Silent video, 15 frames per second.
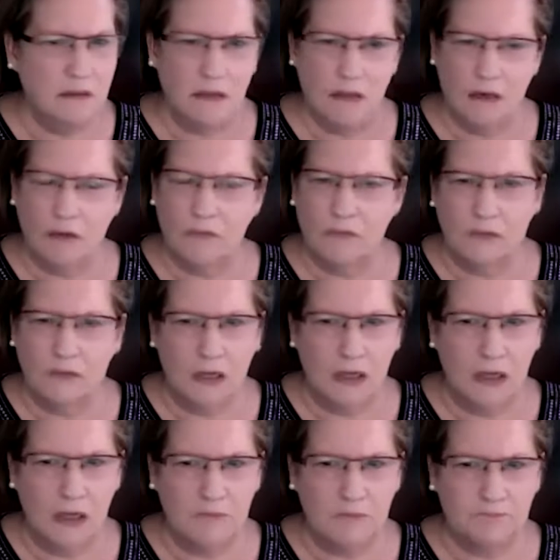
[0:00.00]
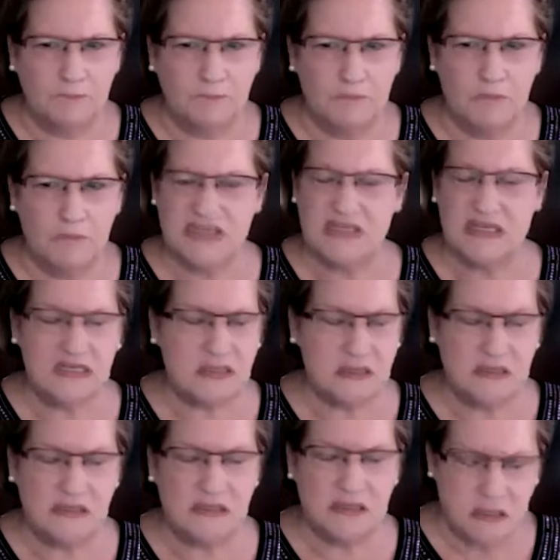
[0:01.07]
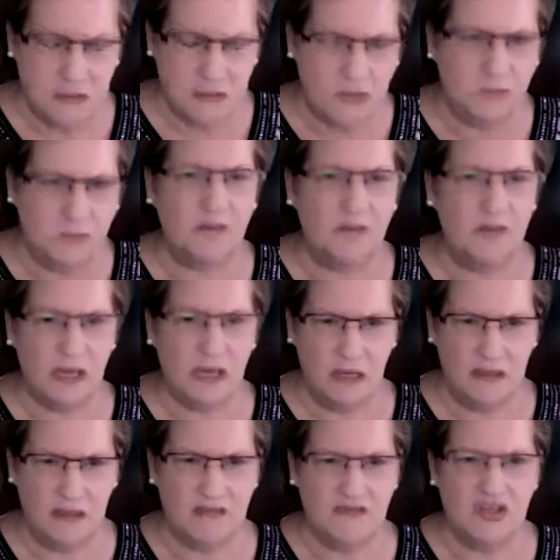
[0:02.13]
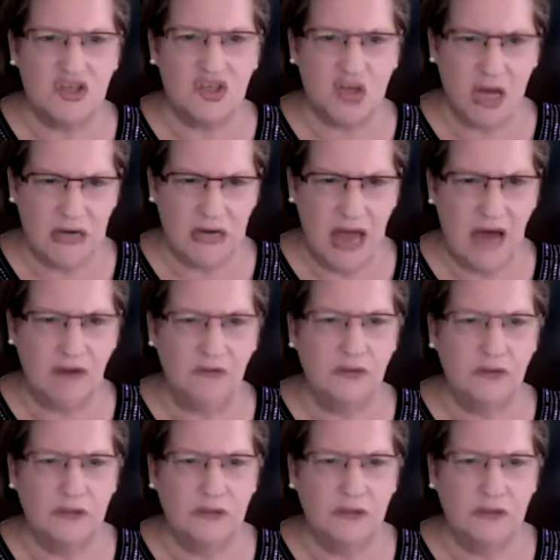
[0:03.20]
you know, um, business considerably because of the shutdown.